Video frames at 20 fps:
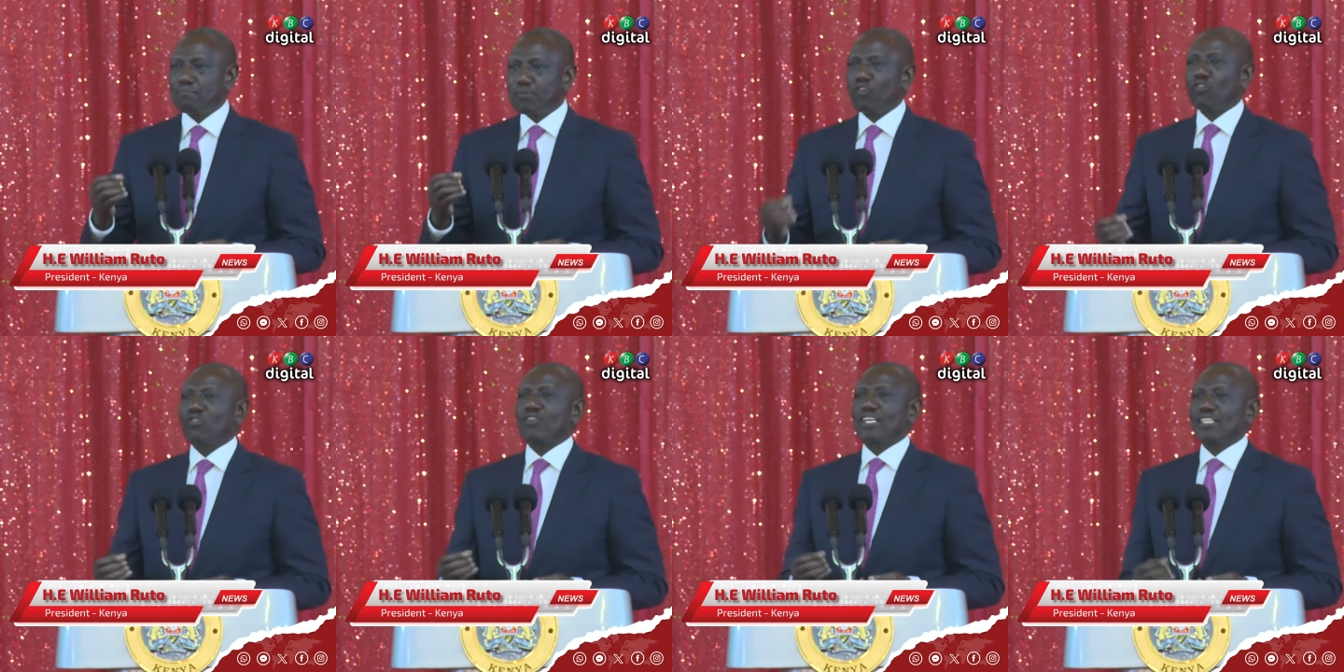
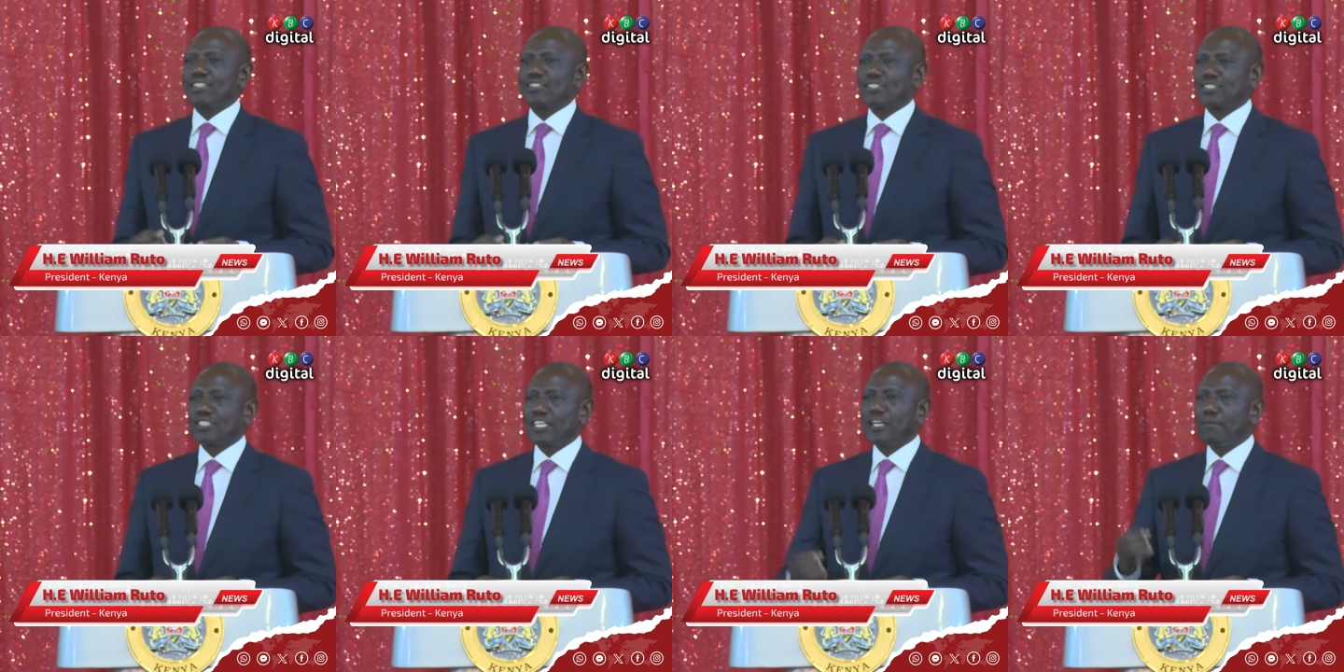
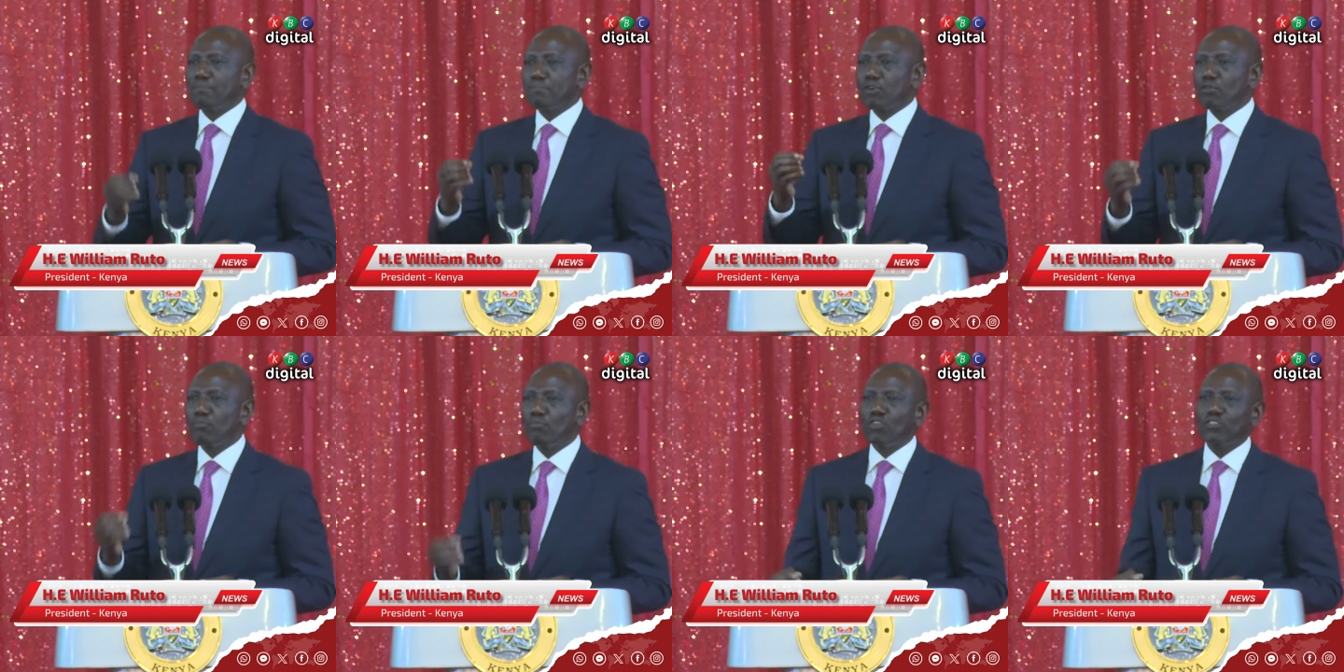progress
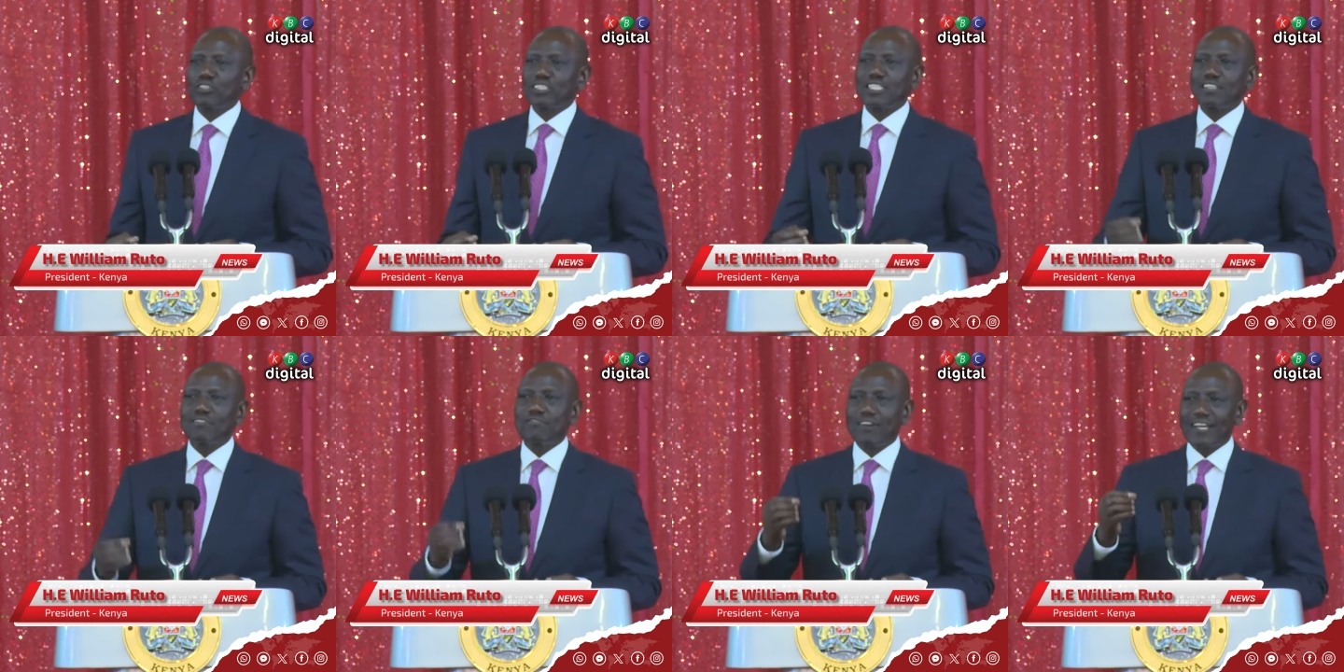in
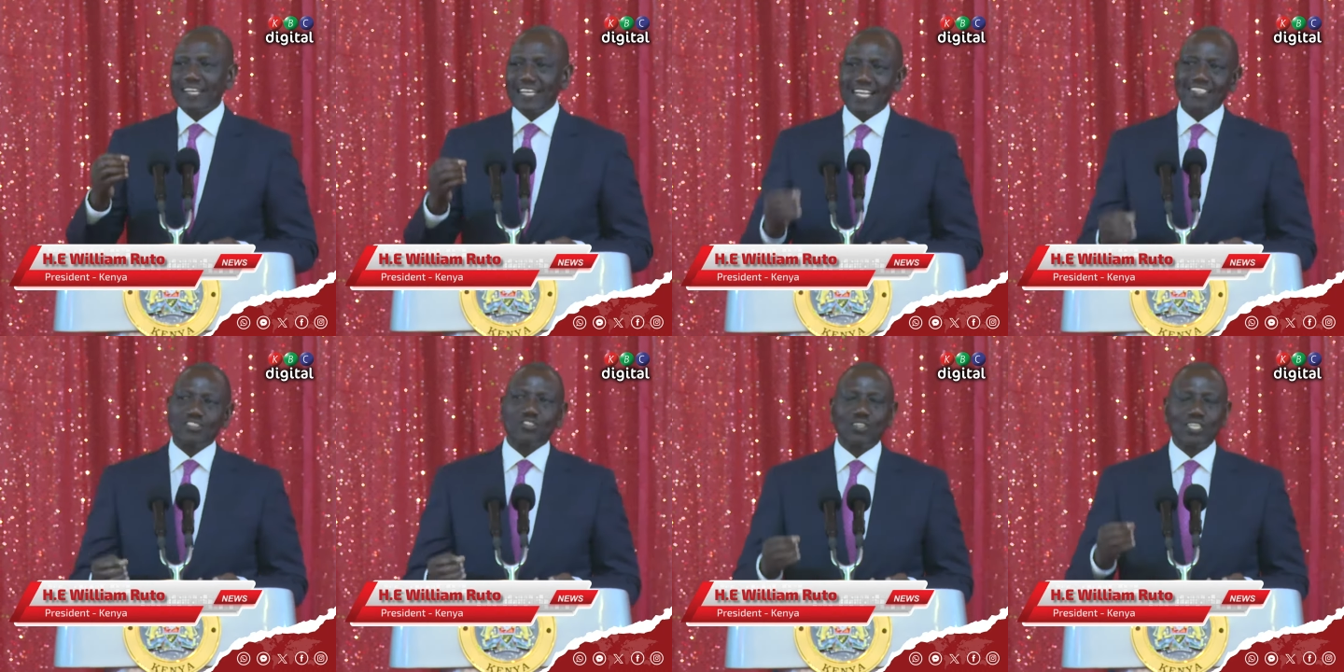promoting
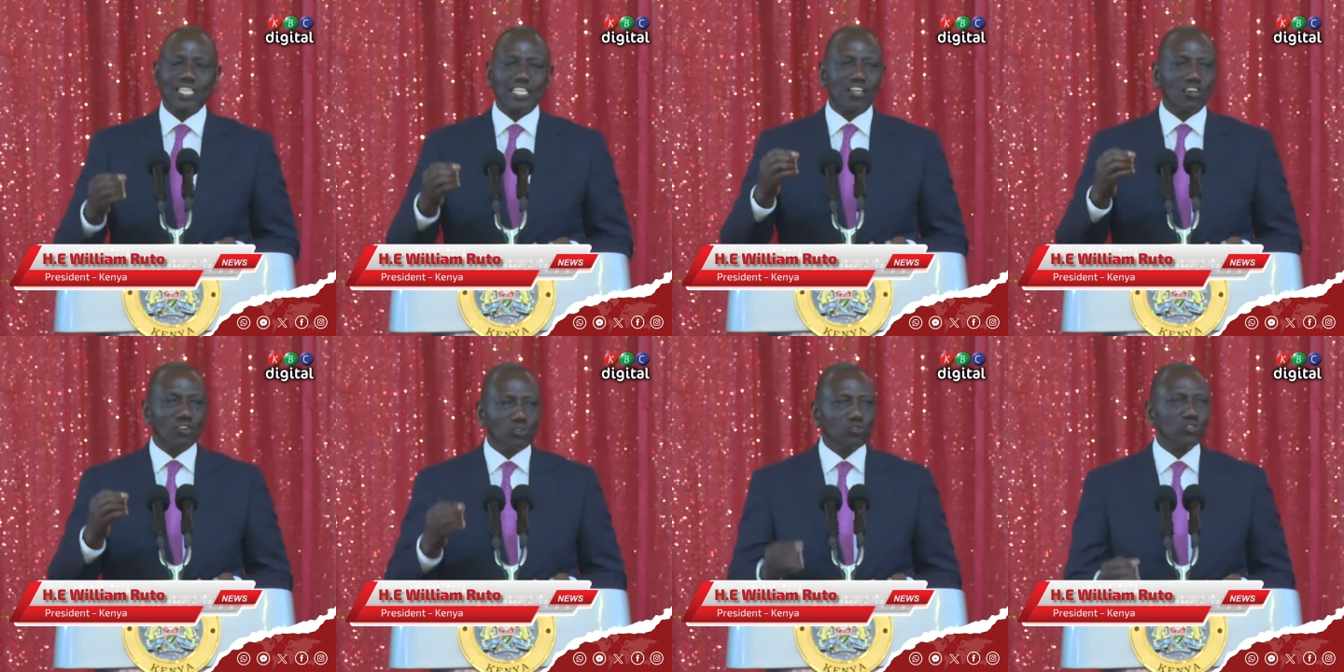financial
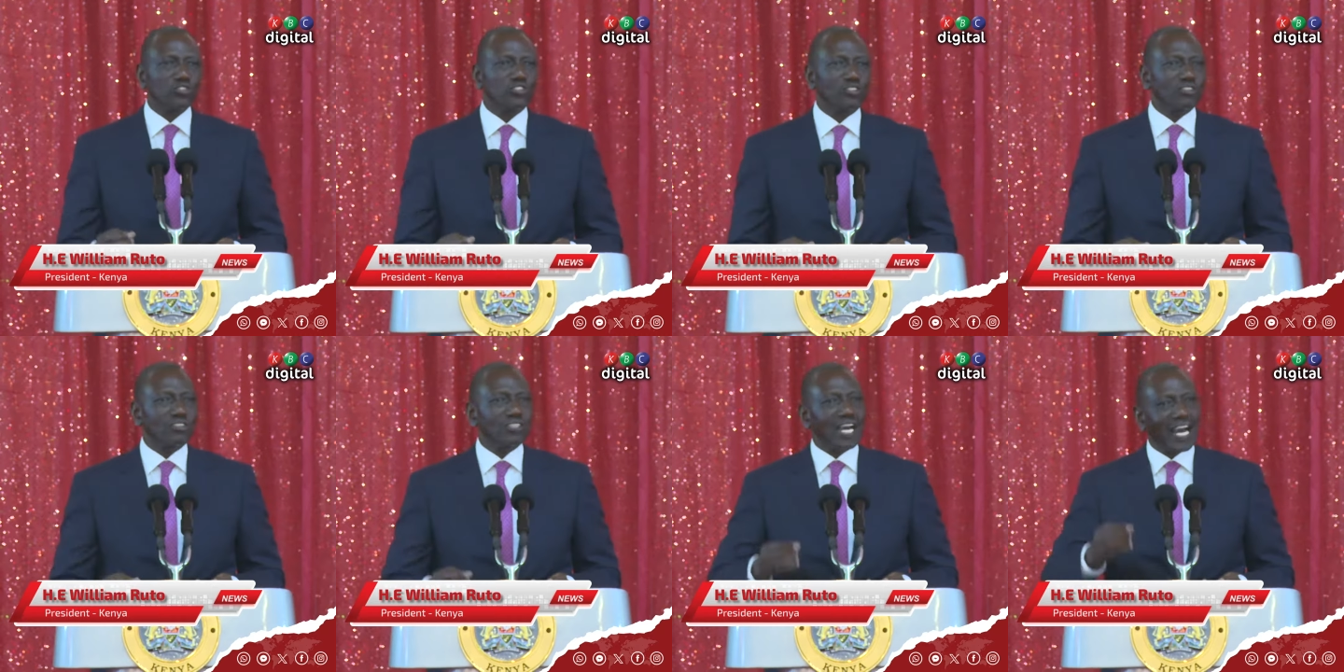
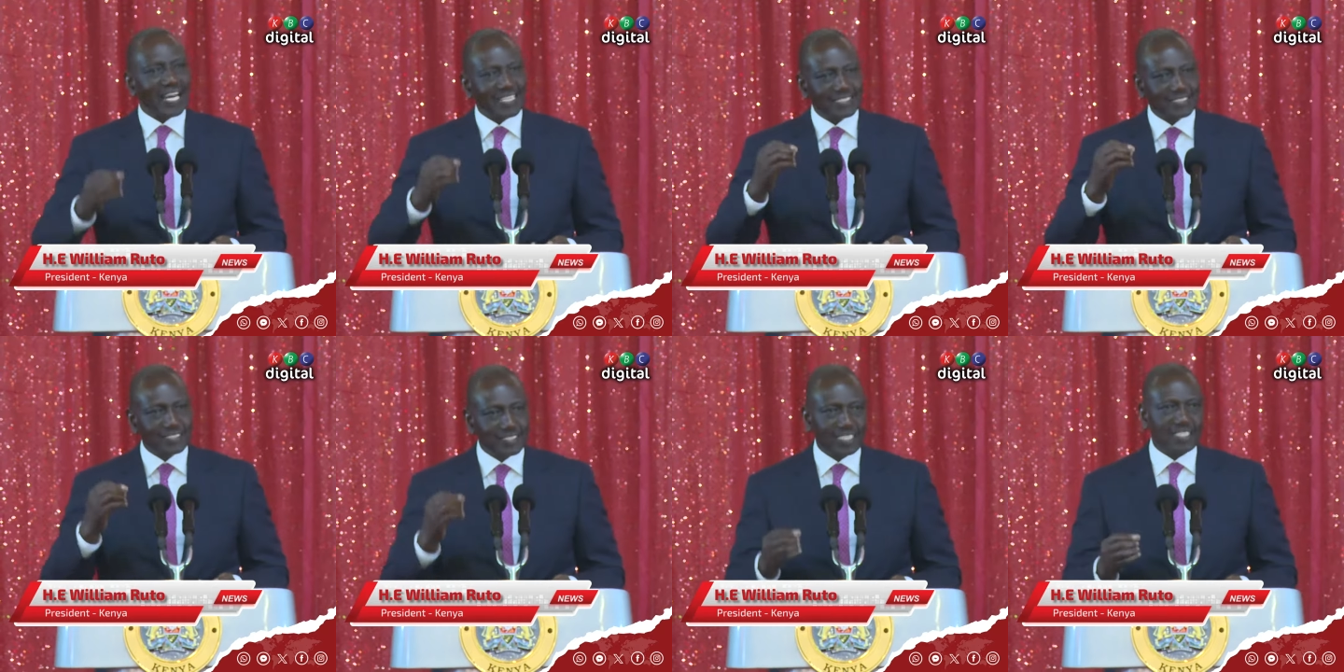inclusion
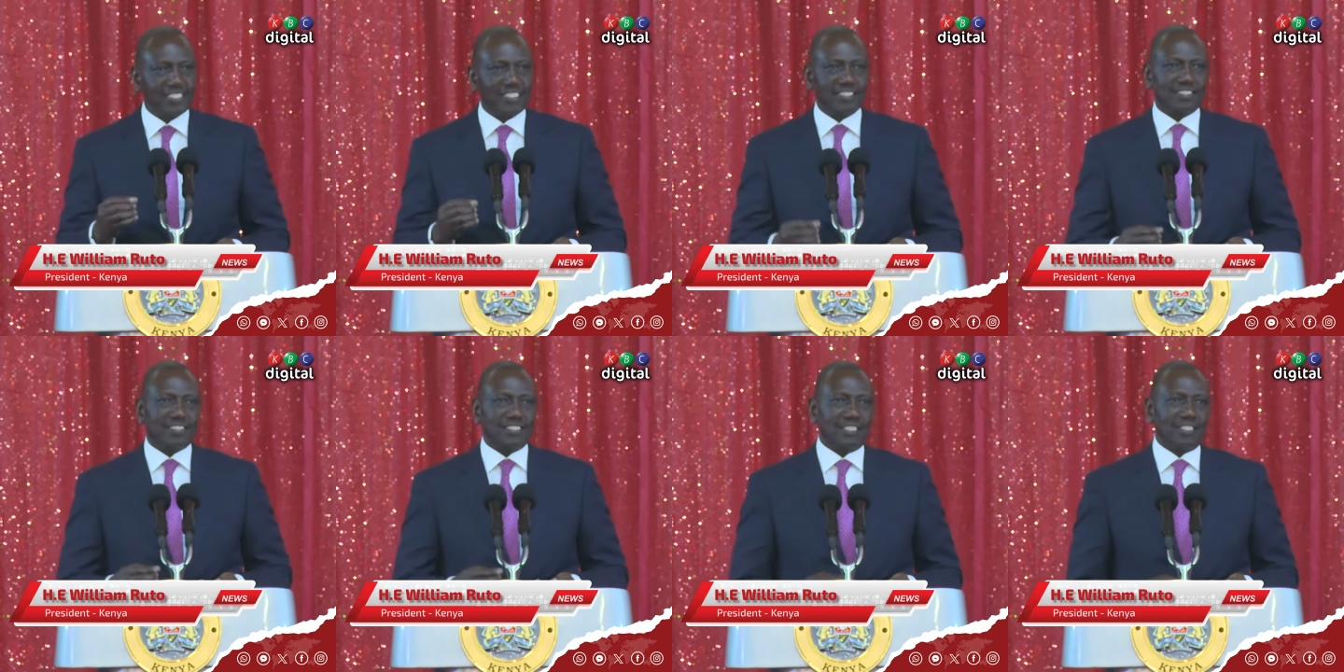and
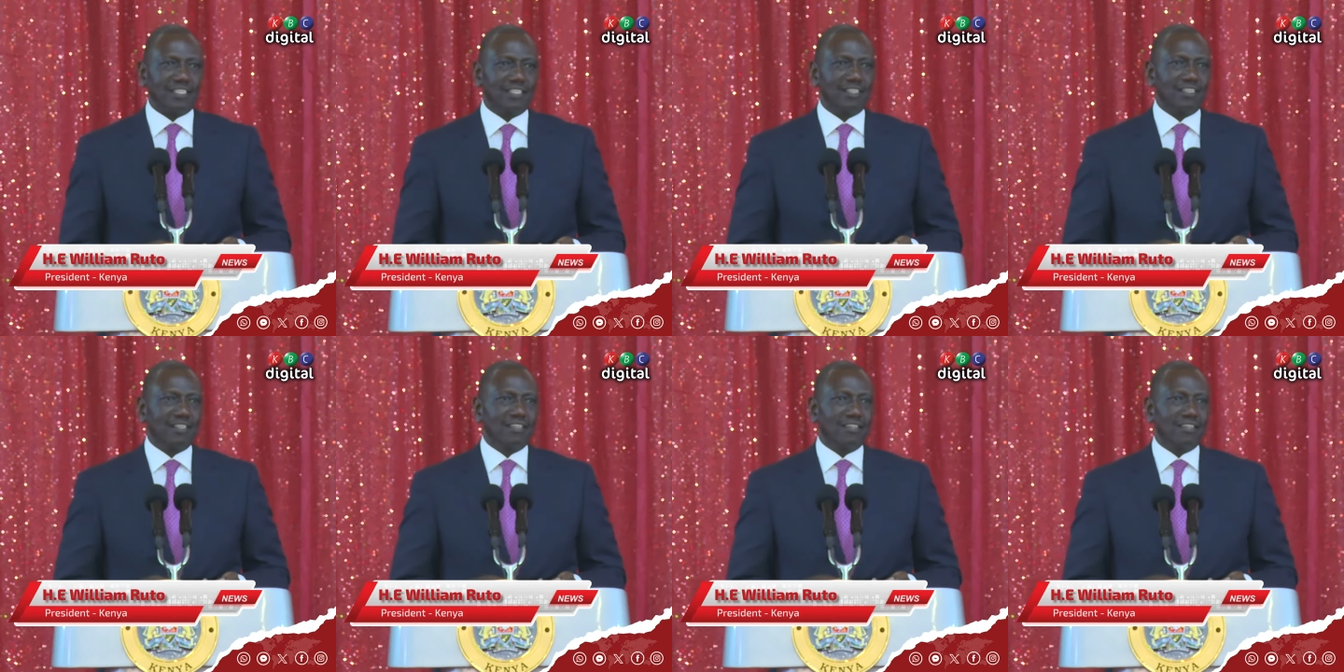dignity